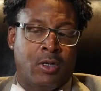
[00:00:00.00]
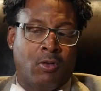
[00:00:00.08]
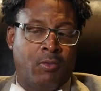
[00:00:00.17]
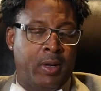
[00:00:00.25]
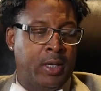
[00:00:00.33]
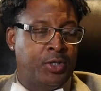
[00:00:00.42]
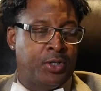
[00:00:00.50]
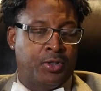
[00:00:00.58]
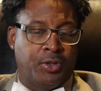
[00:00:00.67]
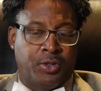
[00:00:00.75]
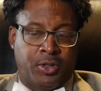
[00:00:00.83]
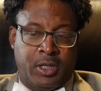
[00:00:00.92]
no
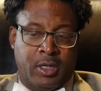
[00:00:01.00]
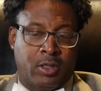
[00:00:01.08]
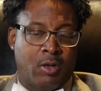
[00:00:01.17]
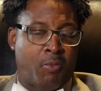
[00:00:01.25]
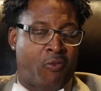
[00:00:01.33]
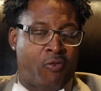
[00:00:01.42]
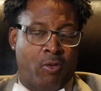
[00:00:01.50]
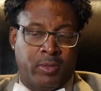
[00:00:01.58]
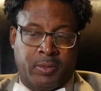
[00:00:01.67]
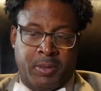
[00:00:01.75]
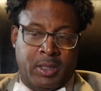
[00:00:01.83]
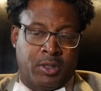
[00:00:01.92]
measures, there's no
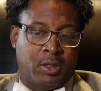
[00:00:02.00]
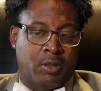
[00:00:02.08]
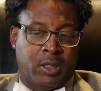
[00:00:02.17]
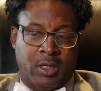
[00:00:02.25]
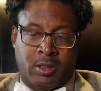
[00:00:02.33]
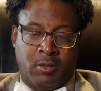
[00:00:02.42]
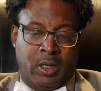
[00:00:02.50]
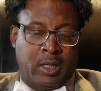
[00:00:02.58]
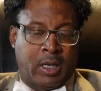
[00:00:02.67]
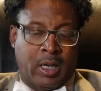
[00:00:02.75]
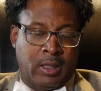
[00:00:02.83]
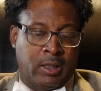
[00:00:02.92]
performance measures, there's no
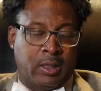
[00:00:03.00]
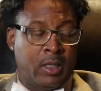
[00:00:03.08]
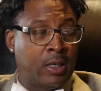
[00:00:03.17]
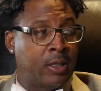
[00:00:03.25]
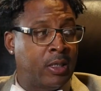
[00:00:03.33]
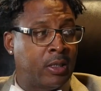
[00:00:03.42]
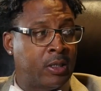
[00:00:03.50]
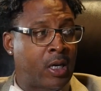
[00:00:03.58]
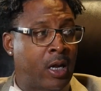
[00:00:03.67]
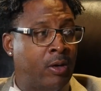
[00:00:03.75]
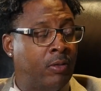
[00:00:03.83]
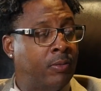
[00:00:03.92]
indicators, nothing, there's a title.